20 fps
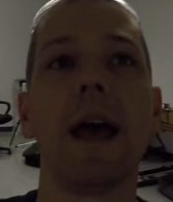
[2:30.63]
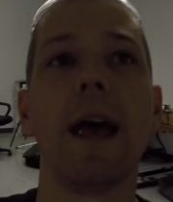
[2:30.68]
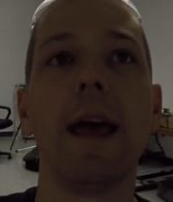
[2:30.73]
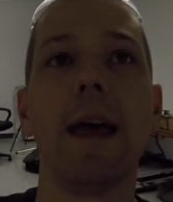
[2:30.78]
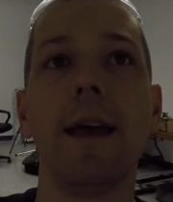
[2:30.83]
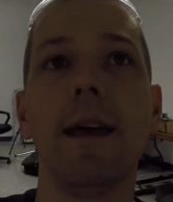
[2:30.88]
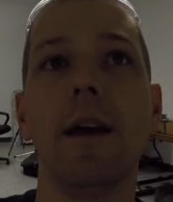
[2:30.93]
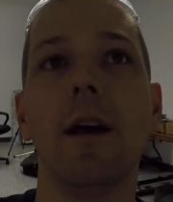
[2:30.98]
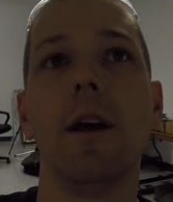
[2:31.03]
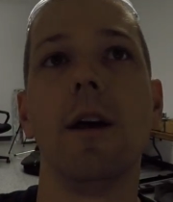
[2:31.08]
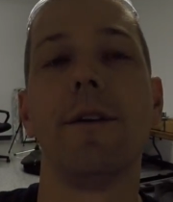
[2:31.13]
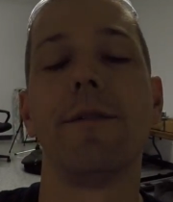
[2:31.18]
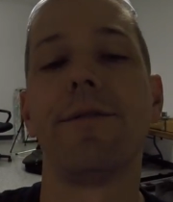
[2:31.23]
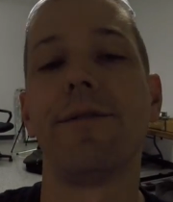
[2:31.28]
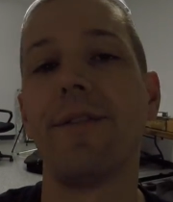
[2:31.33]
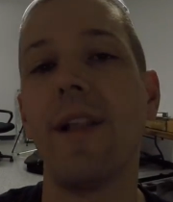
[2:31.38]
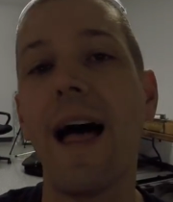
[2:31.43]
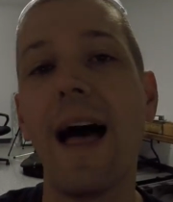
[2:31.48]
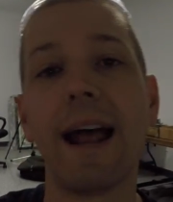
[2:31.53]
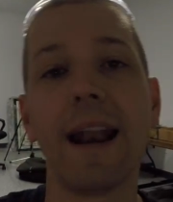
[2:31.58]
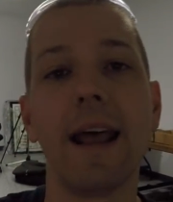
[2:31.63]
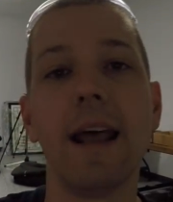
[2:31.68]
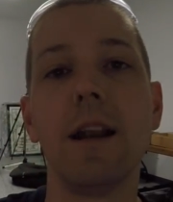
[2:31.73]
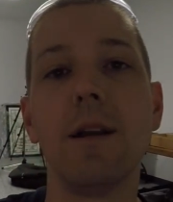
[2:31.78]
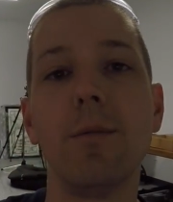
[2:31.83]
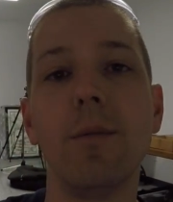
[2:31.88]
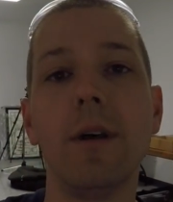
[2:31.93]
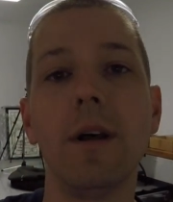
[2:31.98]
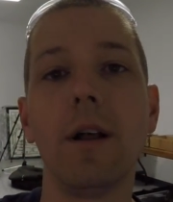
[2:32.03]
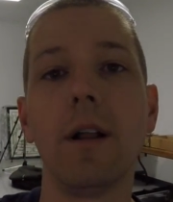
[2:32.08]
a flat
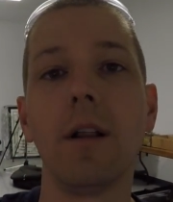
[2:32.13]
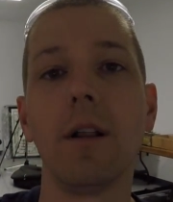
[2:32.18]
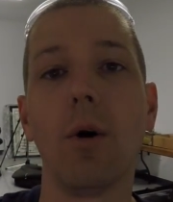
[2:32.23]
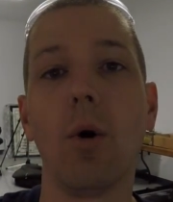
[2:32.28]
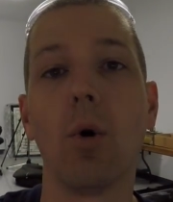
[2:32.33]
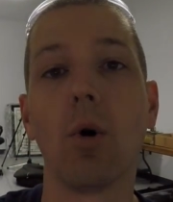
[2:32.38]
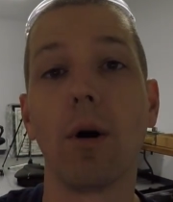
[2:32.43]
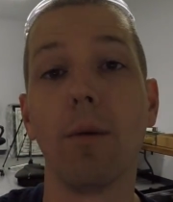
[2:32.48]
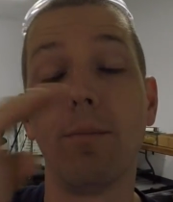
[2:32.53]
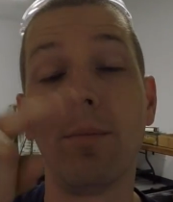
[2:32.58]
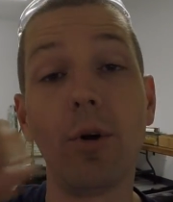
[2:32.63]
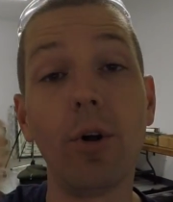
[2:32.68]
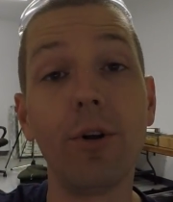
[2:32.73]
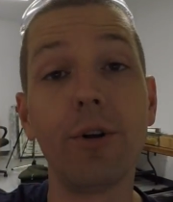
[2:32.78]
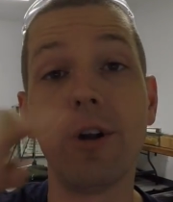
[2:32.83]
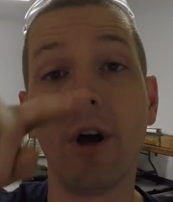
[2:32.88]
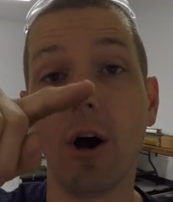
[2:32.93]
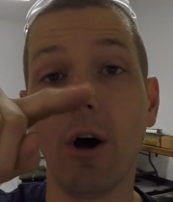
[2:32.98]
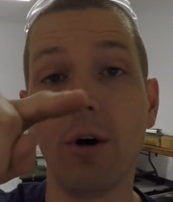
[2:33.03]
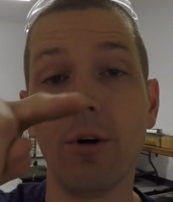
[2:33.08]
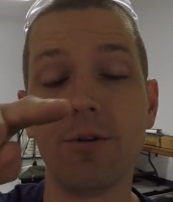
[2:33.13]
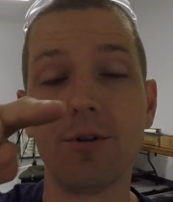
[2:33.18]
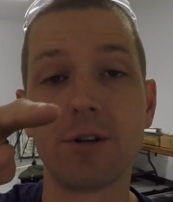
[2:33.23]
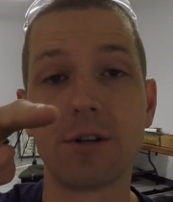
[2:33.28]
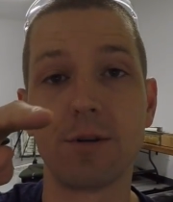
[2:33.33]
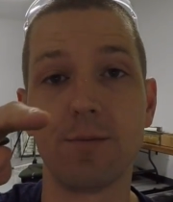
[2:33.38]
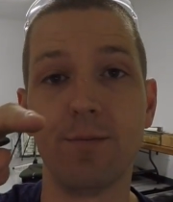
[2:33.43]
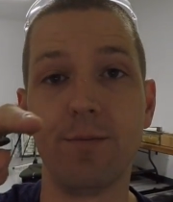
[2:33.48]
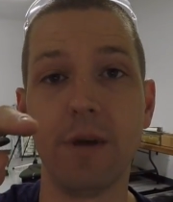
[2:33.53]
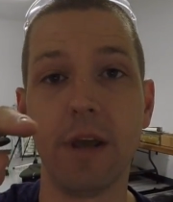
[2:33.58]
end mill or a bull nose